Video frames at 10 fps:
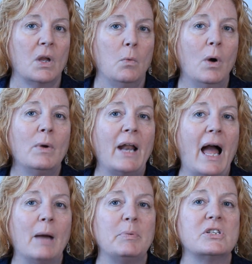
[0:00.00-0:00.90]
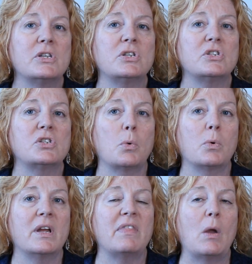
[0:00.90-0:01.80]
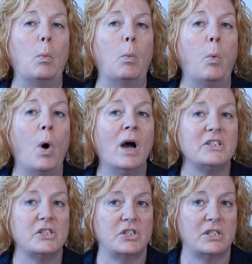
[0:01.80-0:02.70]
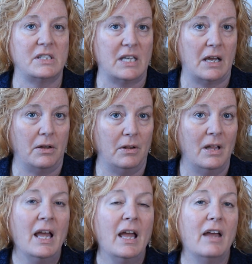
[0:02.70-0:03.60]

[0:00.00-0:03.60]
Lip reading: What would happen to the story they want to tell